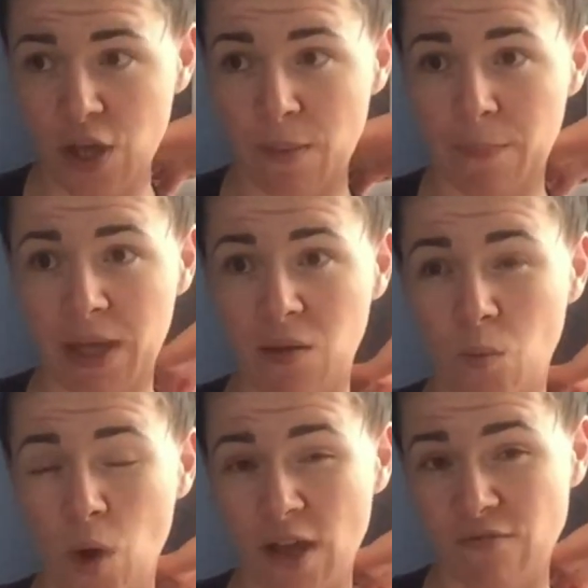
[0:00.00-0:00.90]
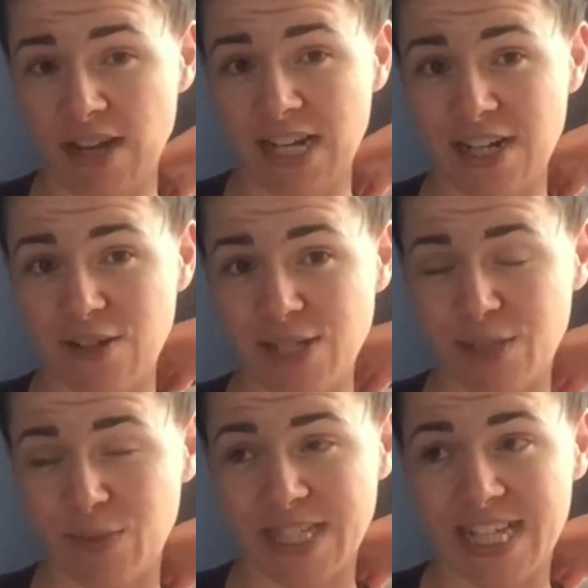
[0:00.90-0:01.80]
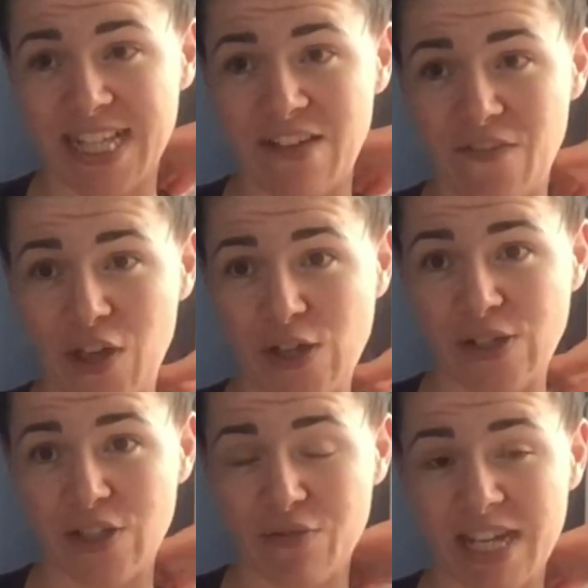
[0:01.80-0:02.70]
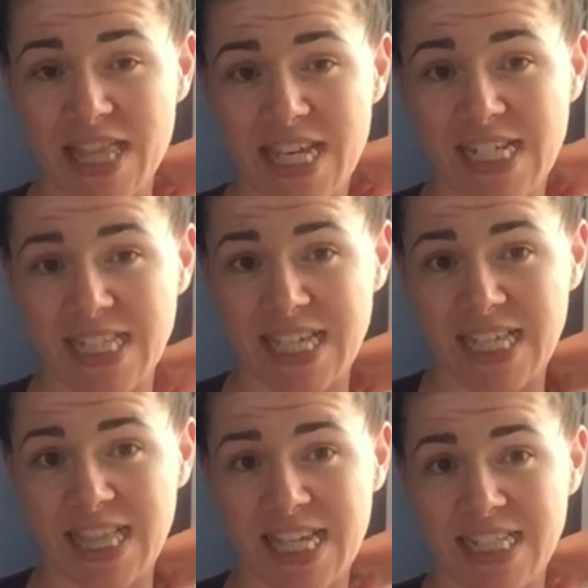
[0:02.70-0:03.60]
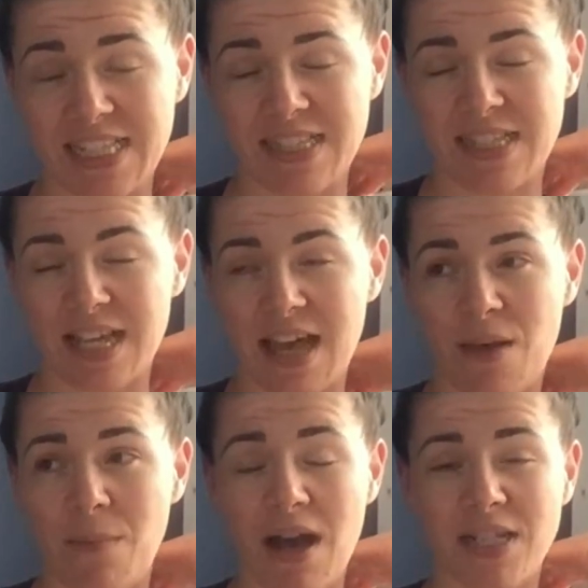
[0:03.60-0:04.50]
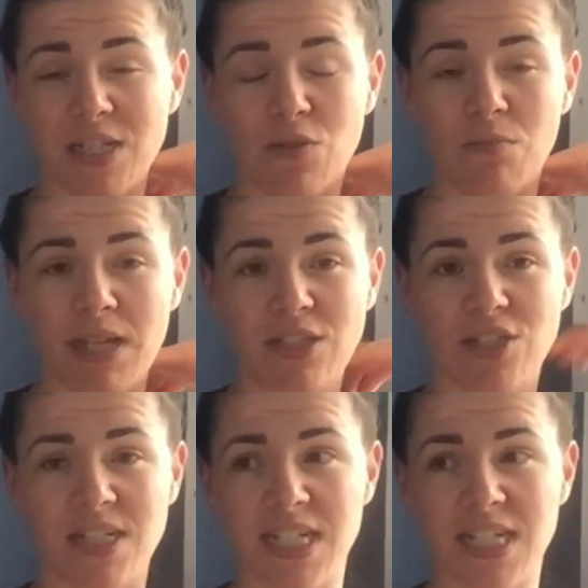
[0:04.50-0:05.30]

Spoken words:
But what I really noticed was that of those 3 things that this article mentioned,